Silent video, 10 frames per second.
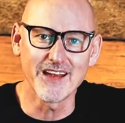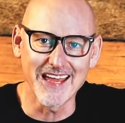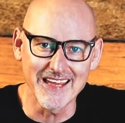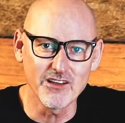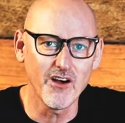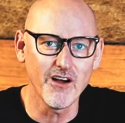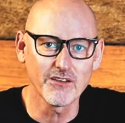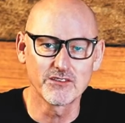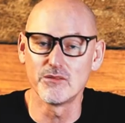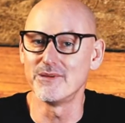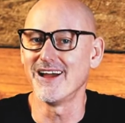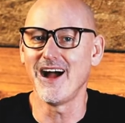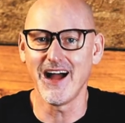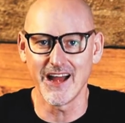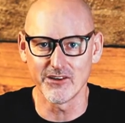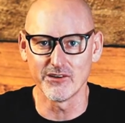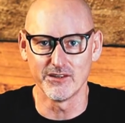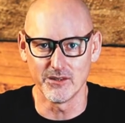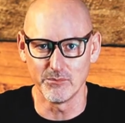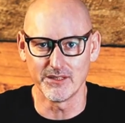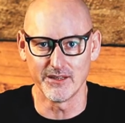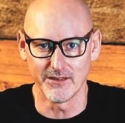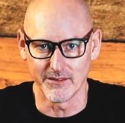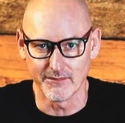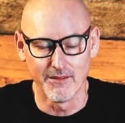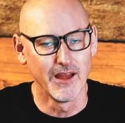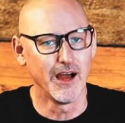ACoS to be higher in the beginning.